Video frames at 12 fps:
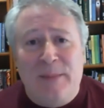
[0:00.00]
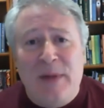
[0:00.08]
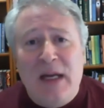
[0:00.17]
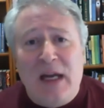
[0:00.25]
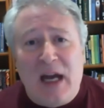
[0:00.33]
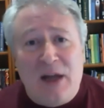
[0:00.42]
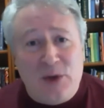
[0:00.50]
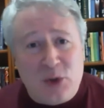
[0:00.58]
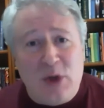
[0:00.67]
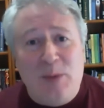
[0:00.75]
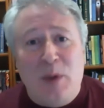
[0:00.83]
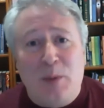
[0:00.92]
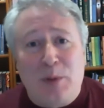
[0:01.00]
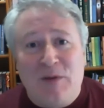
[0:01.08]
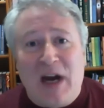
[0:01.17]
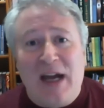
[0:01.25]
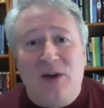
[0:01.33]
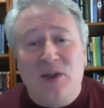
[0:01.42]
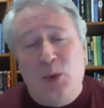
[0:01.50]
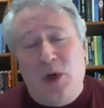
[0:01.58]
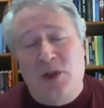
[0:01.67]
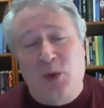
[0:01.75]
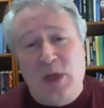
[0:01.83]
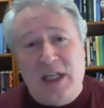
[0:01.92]
other treatment providers who are
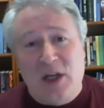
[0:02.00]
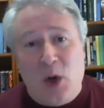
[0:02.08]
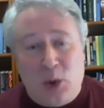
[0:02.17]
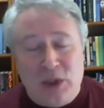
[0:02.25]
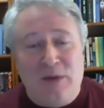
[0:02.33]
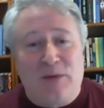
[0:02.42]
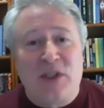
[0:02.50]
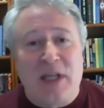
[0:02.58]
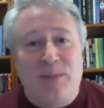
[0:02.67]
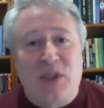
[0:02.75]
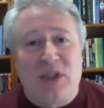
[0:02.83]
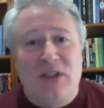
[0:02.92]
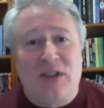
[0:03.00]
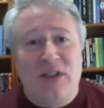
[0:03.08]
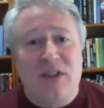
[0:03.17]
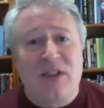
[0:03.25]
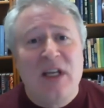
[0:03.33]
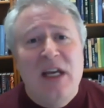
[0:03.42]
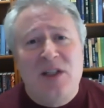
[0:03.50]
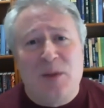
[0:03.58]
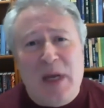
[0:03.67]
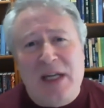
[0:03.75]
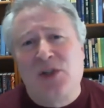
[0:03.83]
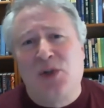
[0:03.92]
treating only for substances, to
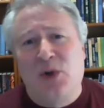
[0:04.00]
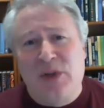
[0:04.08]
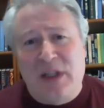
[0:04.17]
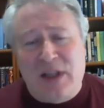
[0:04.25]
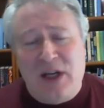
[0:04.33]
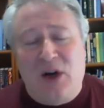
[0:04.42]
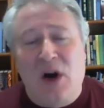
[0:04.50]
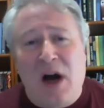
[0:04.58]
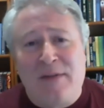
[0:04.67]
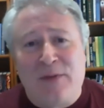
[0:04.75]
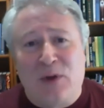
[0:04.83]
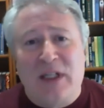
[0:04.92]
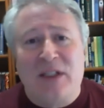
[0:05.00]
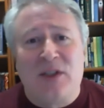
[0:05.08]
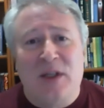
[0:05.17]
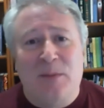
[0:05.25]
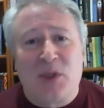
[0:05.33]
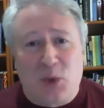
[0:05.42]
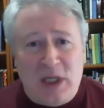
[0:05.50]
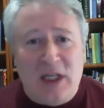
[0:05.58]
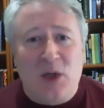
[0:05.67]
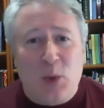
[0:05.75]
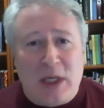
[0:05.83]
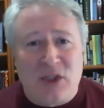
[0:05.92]
make sure that they're offering some screening
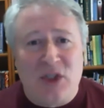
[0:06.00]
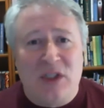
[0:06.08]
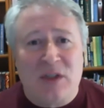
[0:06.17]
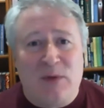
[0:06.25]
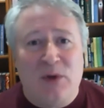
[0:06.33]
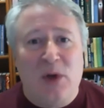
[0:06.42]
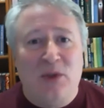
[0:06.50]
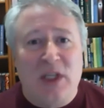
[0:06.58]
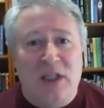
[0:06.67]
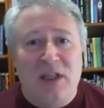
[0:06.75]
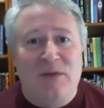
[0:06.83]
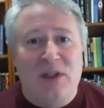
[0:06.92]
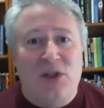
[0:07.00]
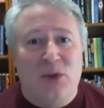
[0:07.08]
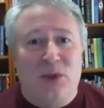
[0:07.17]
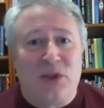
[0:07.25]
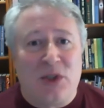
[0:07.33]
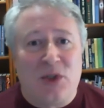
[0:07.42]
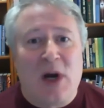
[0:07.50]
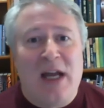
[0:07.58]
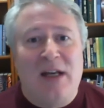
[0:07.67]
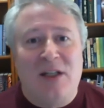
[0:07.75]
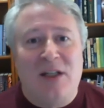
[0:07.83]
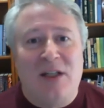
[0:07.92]
questions for those individuals to try
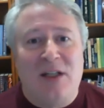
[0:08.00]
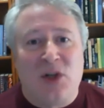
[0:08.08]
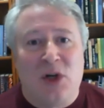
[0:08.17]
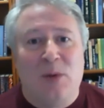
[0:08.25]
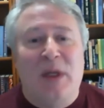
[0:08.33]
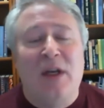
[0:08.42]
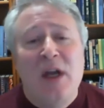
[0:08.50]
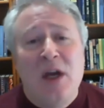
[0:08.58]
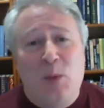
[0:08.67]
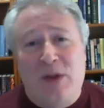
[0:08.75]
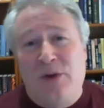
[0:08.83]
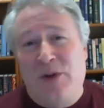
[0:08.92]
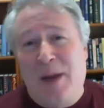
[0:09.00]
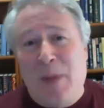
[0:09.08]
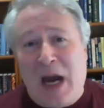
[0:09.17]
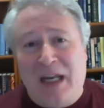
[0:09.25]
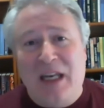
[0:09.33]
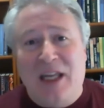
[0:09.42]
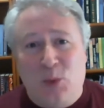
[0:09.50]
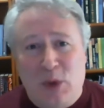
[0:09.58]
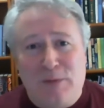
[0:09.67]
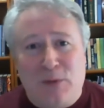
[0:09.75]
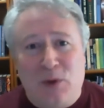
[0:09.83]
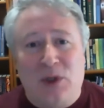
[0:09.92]
and determine whether they might need a
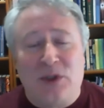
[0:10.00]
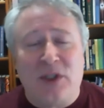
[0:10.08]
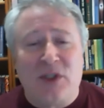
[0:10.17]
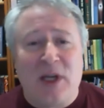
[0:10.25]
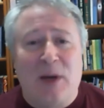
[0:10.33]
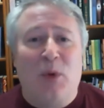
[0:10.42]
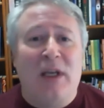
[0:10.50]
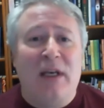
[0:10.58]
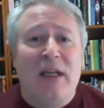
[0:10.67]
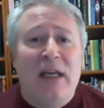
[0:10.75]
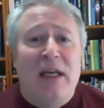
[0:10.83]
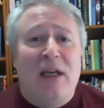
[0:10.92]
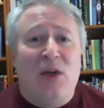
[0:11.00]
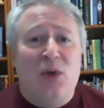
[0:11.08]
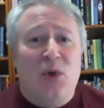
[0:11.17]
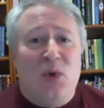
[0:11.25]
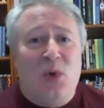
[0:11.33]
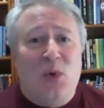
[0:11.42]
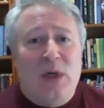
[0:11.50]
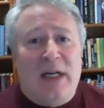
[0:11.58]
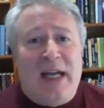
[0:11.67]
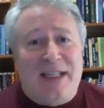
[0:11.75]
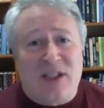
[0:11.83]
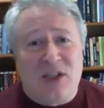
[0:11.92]
referral to someone who
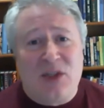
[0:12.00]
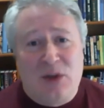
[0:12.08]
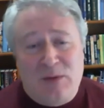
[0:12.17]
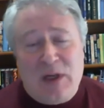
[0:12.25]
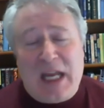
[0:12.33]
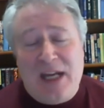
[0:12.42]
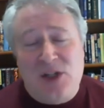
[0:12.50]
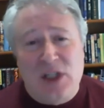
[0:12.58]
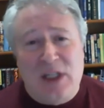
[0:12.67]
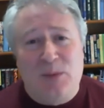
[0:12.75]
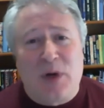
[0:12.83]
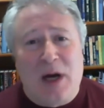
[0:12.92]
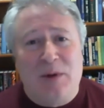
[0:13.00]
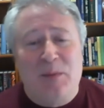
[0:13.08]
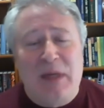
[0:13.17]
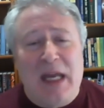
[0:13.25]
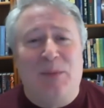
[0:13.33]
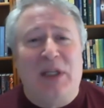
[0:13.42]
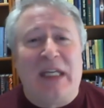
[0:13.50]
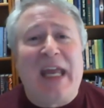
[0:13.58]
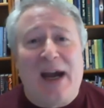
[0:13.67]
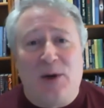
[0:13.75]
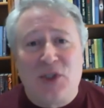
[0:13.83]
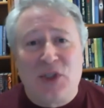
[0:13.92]
has a certification in problem gambling
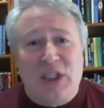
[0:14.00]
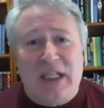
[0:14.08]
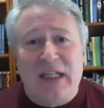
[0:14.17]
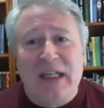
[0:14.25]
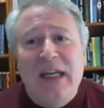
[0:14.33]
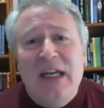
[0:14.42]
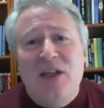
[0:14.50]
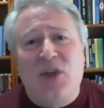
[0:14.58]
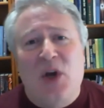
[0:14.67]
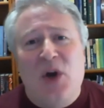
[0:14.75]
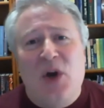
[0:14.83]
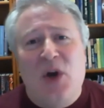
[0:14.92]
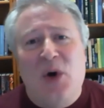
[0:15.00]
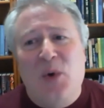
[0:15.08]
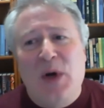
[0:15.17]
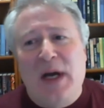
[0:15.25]
counseling. So